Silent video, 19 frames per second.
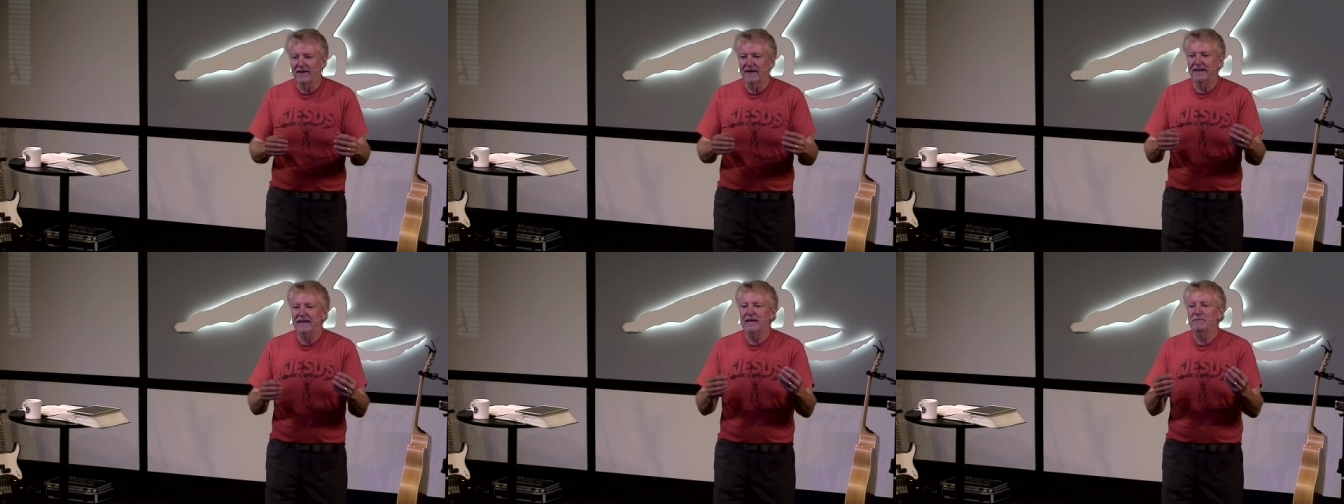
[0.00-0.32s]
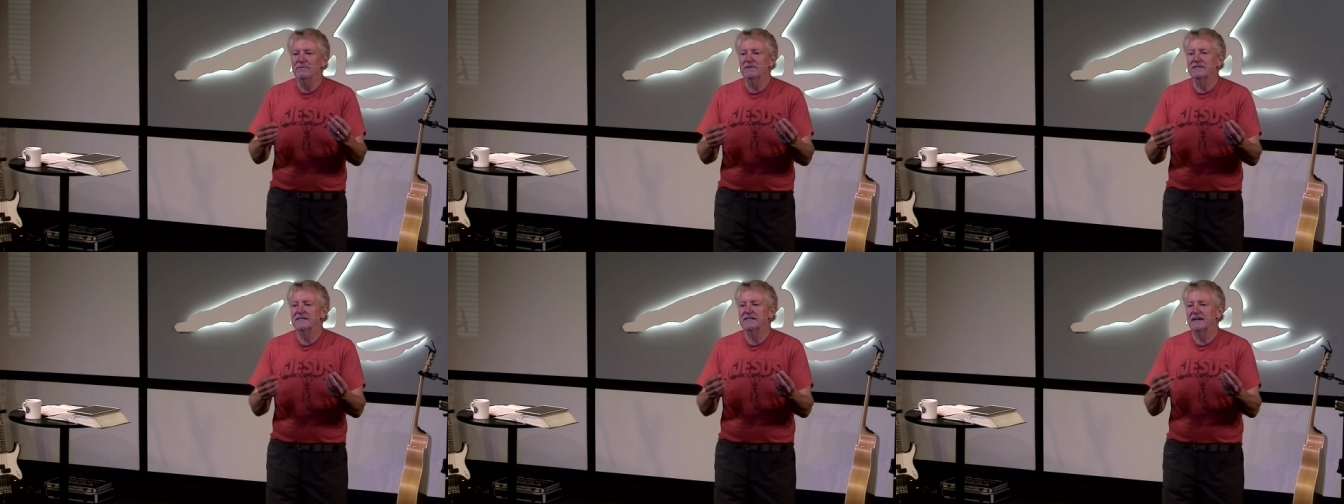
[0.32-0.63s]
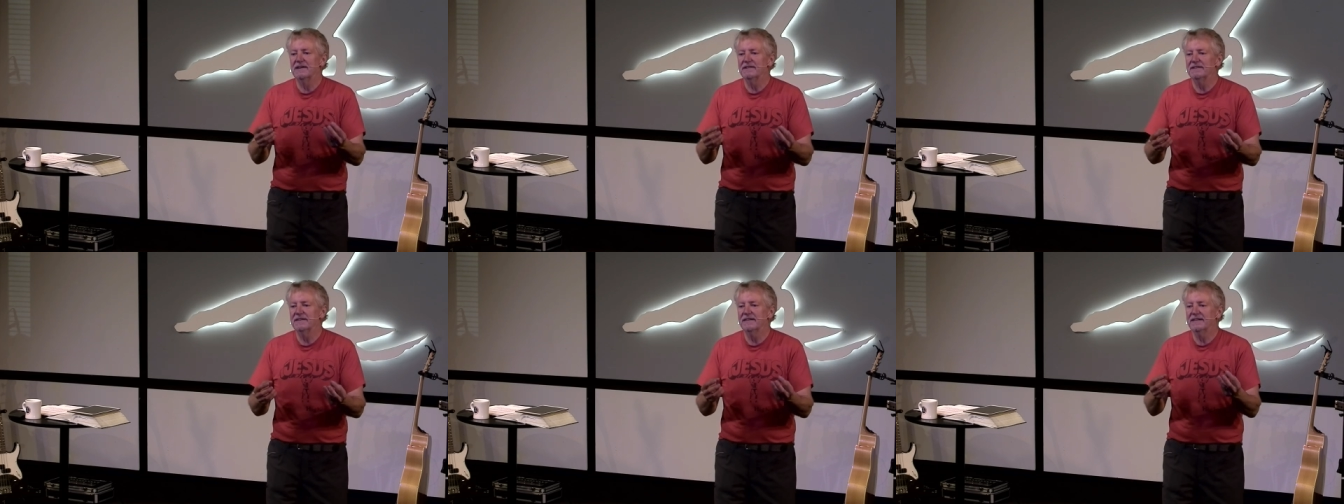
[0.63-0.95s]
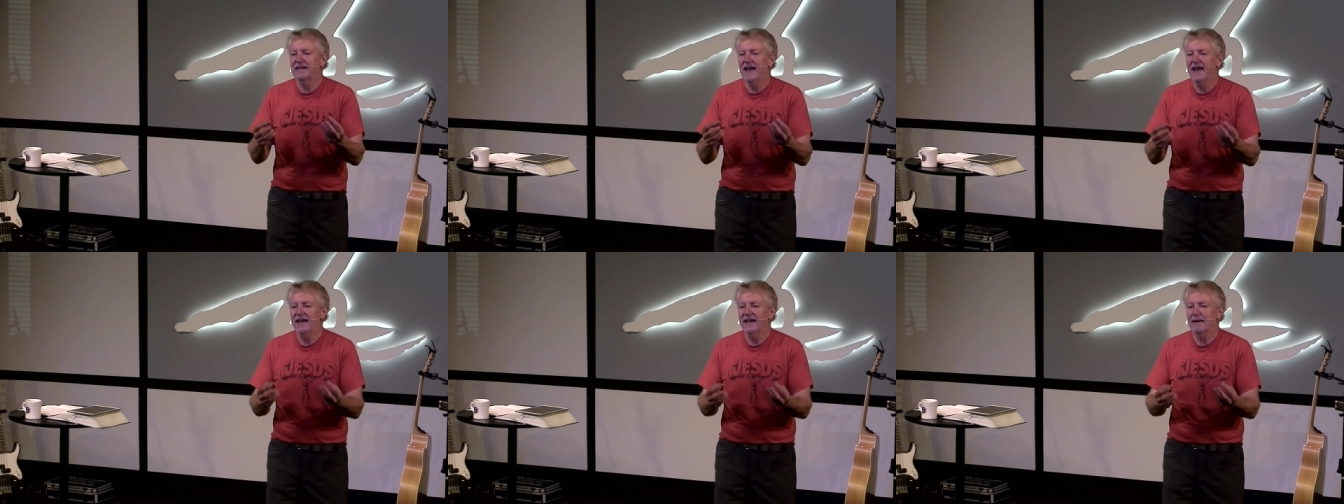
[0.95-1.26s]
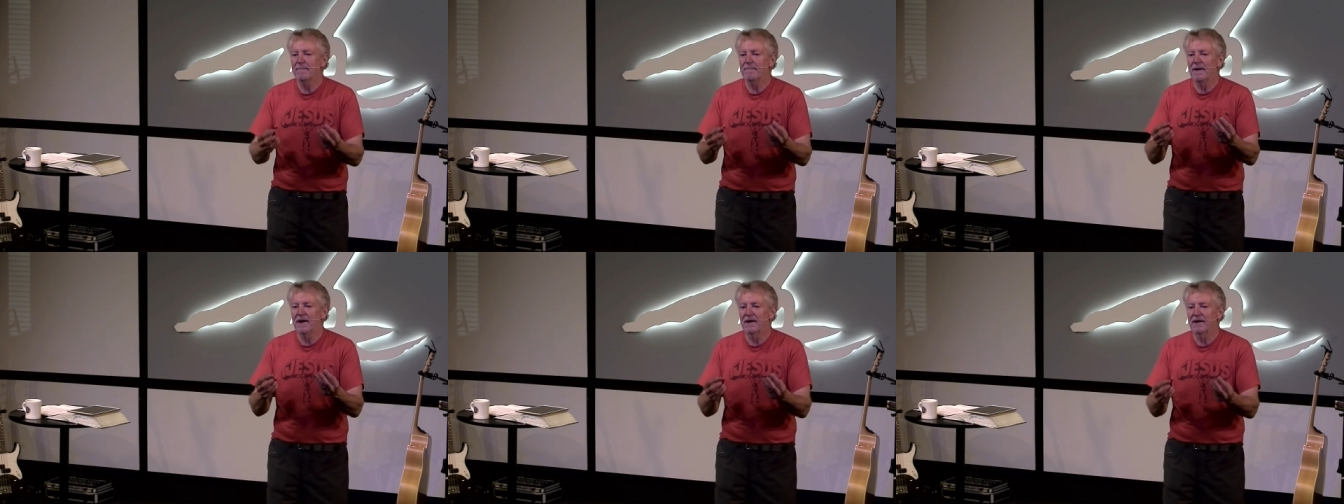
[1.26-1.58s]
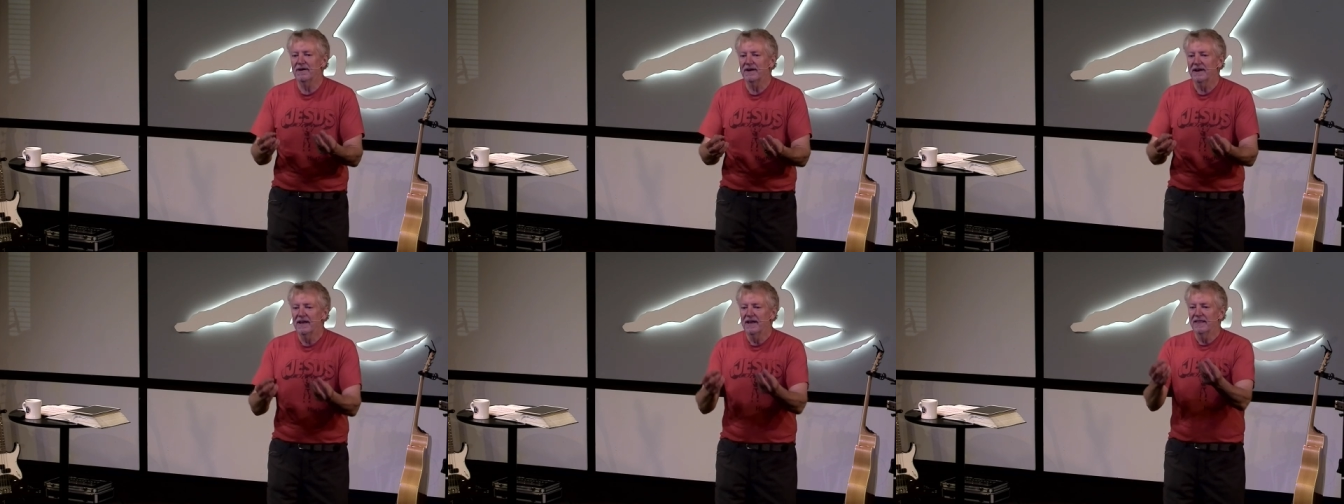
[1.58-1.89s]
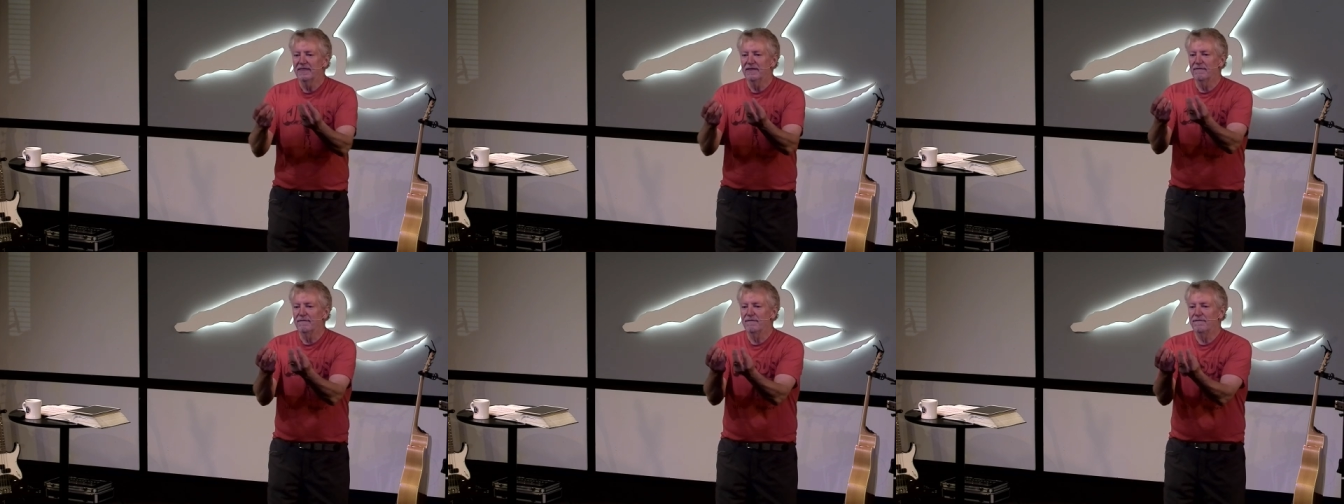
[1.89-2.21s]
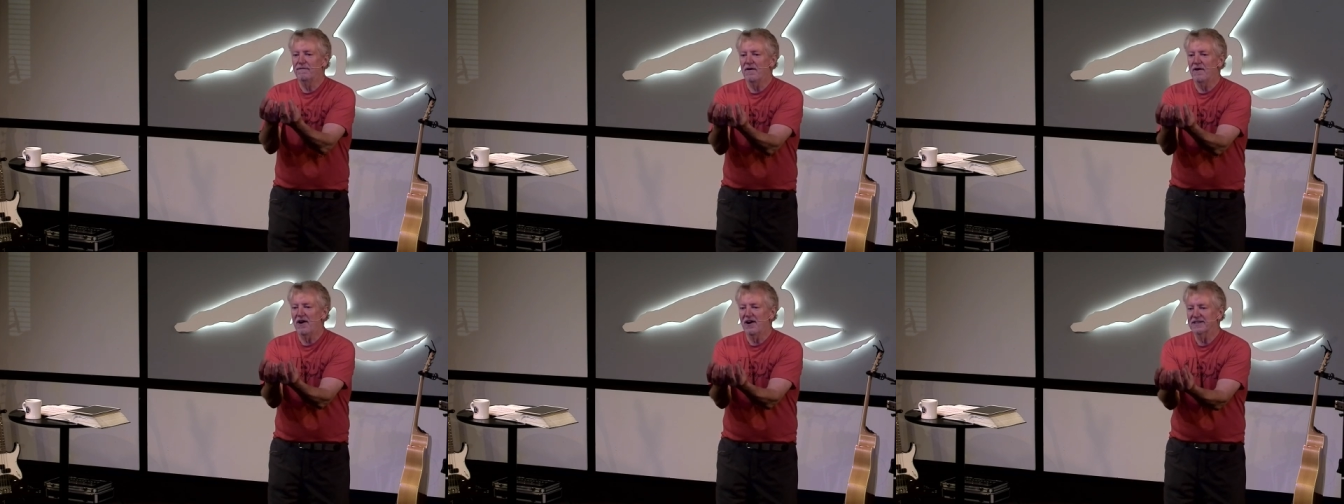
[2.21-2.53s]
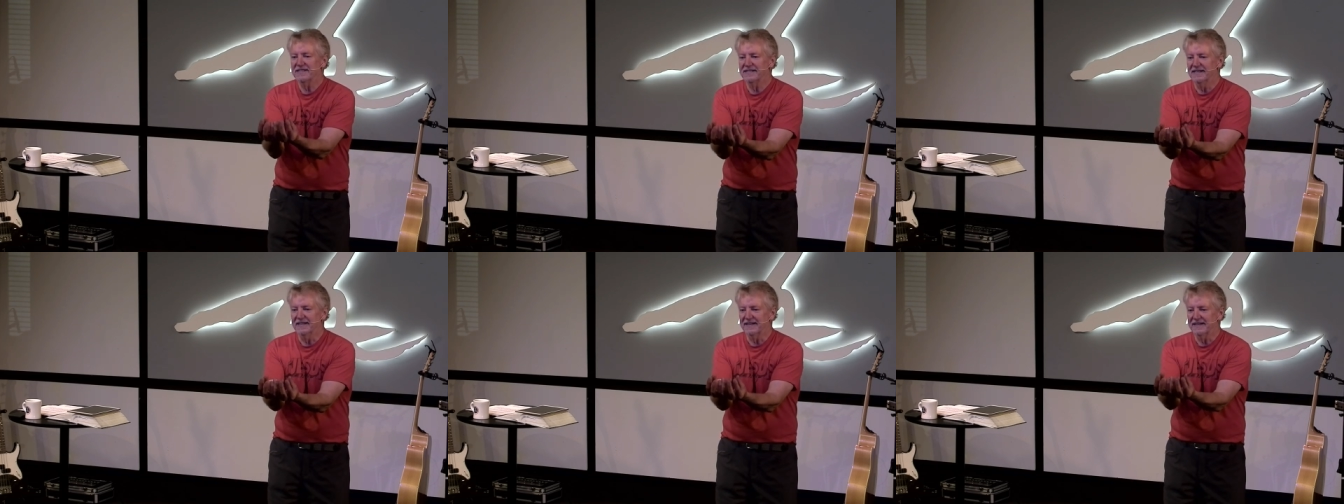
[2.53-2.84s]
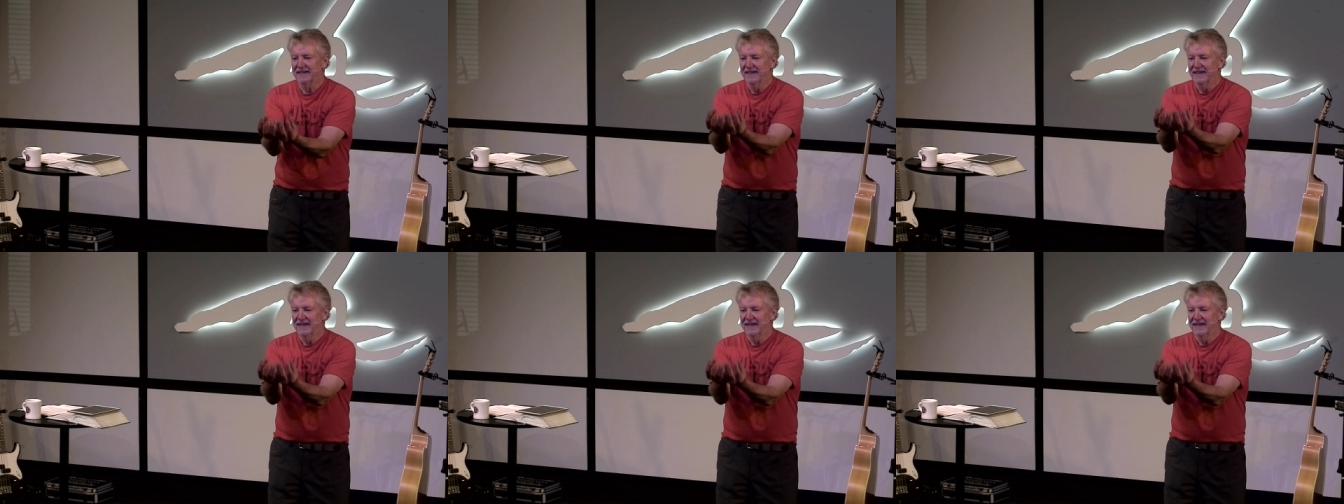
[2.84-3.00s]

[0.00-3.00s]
and he would start to take apart the faucet